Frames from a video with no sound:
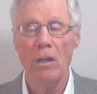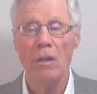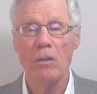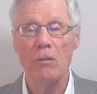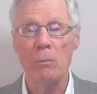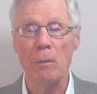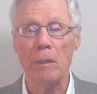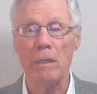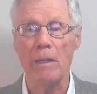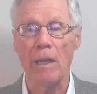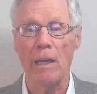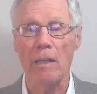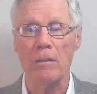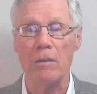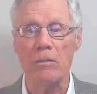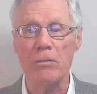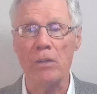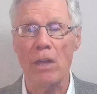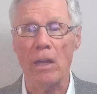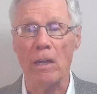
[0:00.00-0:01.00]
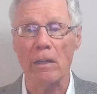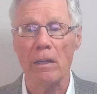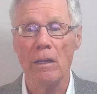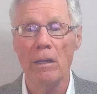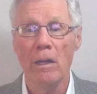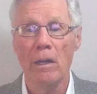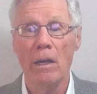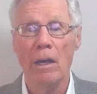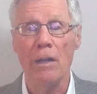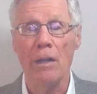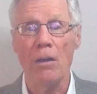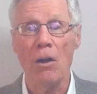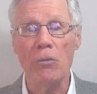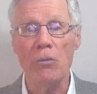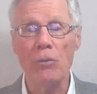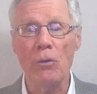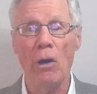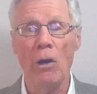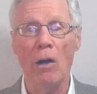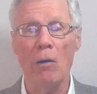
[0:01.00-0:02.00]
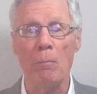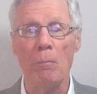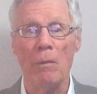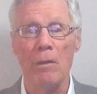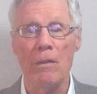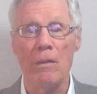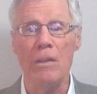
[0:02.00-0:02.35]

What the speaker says: Explain that in a sec. And also help